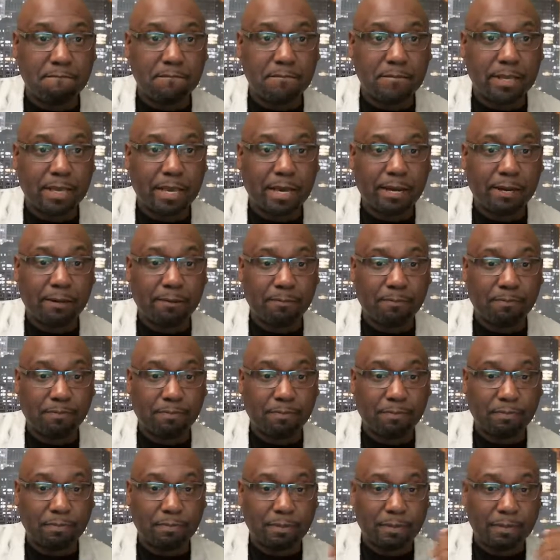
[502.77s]
Yeah.
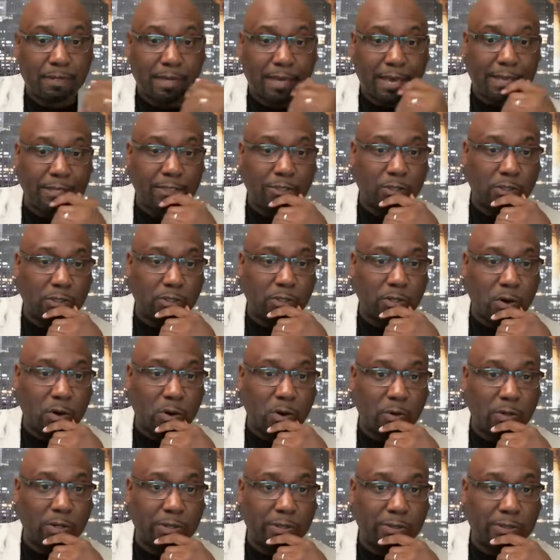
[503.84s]
Can Johnson
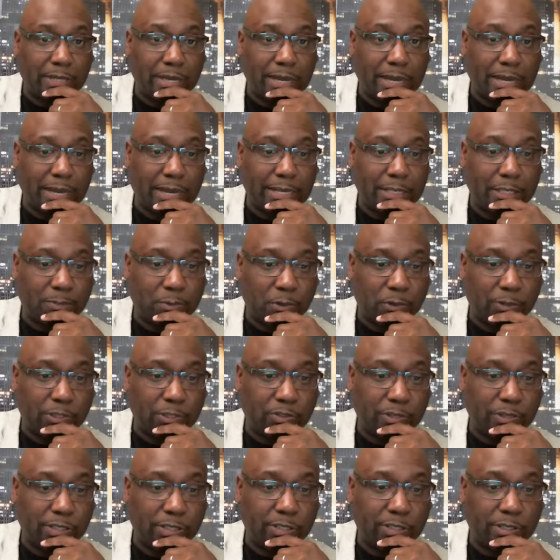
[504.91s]
hold out against more
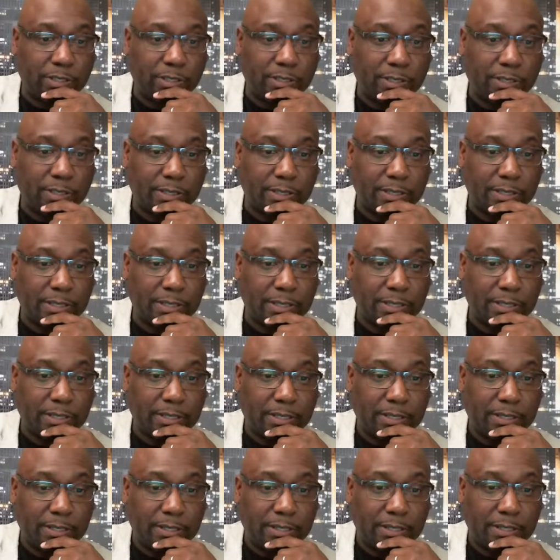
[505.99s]
restrictions?
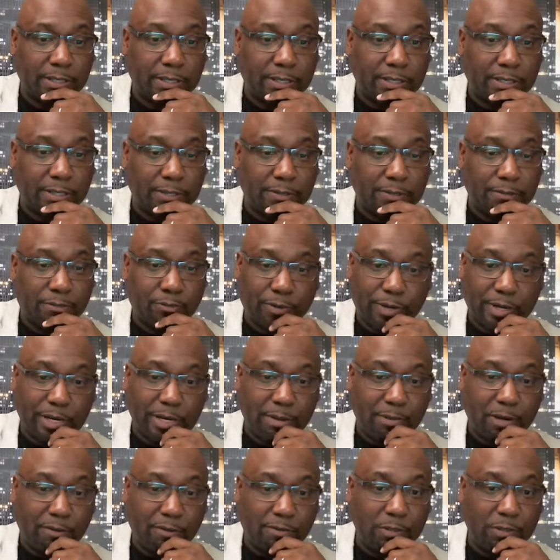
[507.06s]

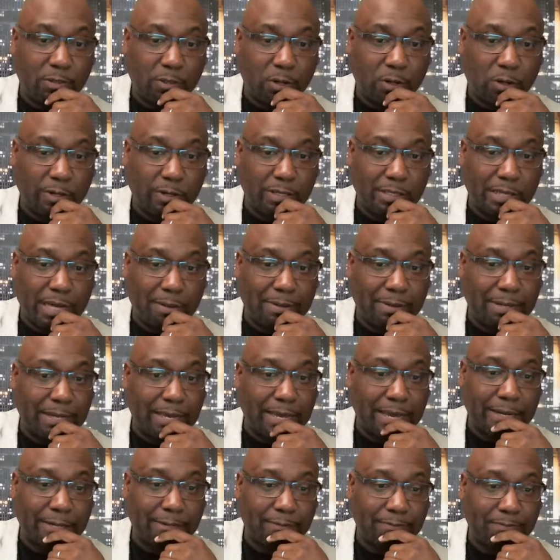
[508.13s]
Freedom loving Tory time
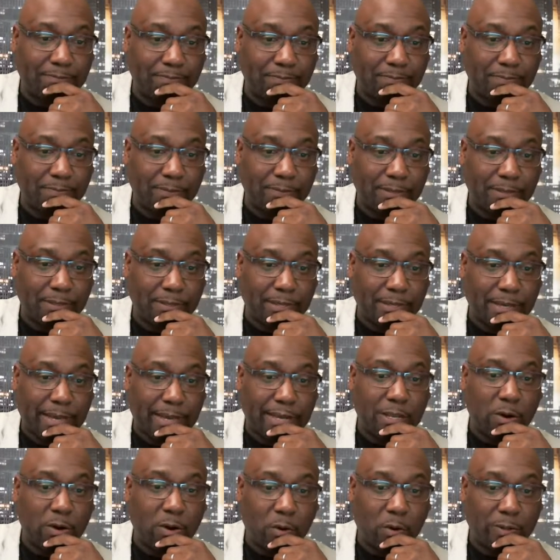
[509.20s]
again. Can
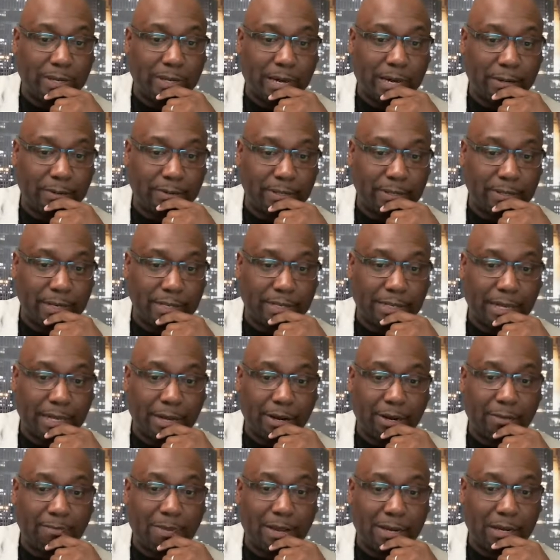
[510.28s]
he hold out? It's
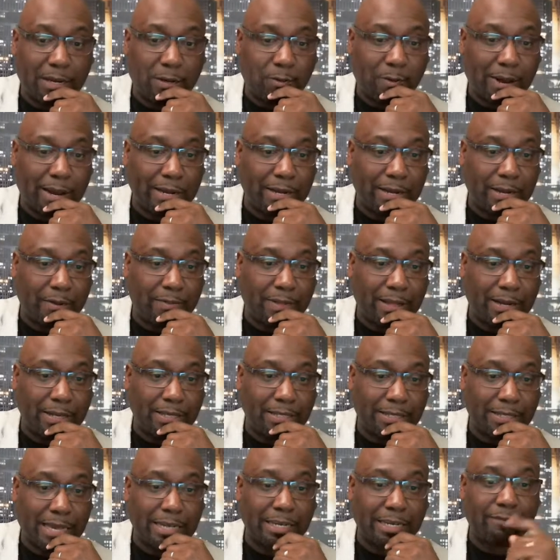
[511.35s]
clear in black and white now that the
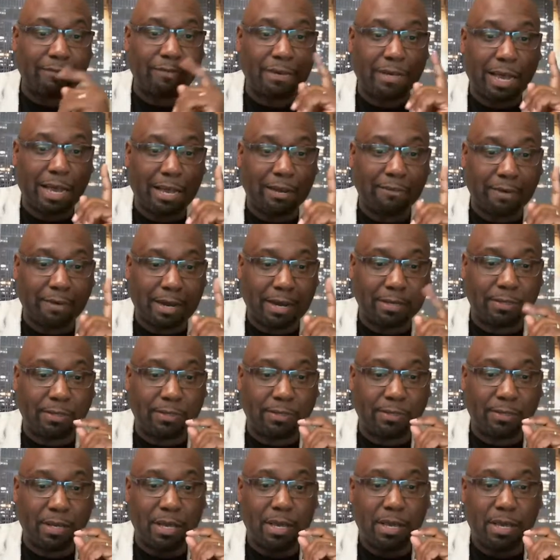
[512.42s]
scientific
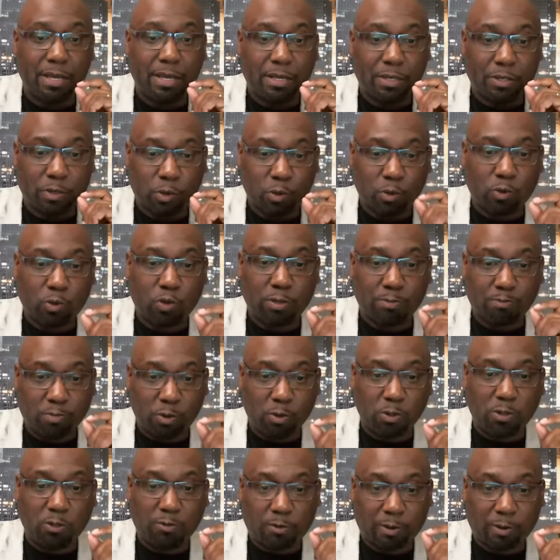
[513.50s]
advisors used to
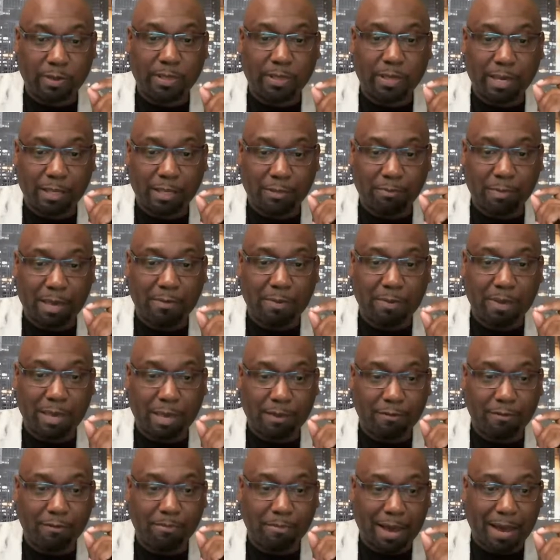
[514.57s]
boost funding, it may be
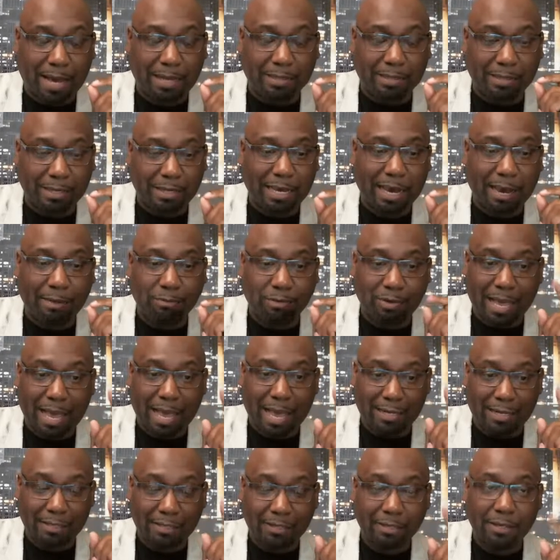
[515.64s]
even past the time to
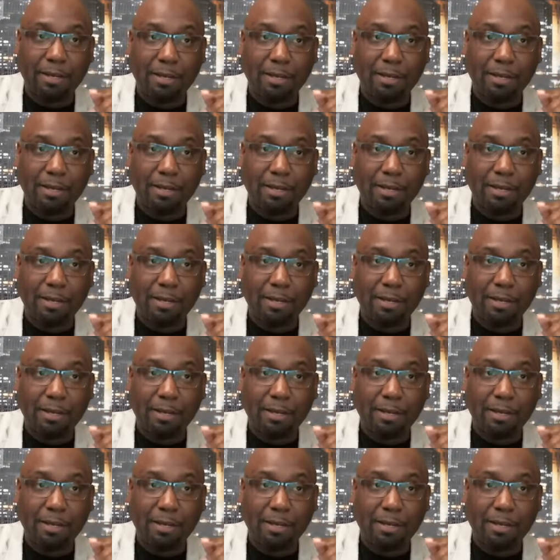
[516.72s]
act.